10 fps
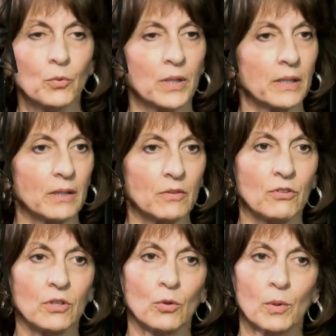going to give it
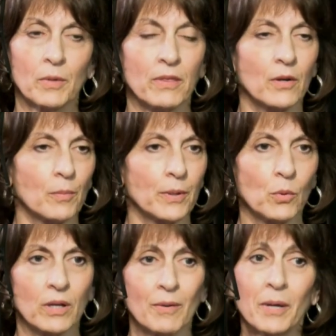to you aromatherapy
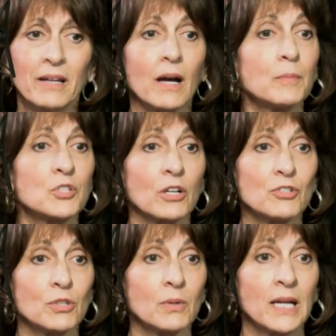whatever i'm not going to upcharge
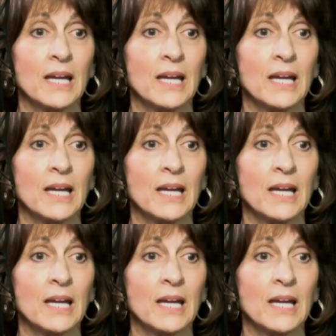you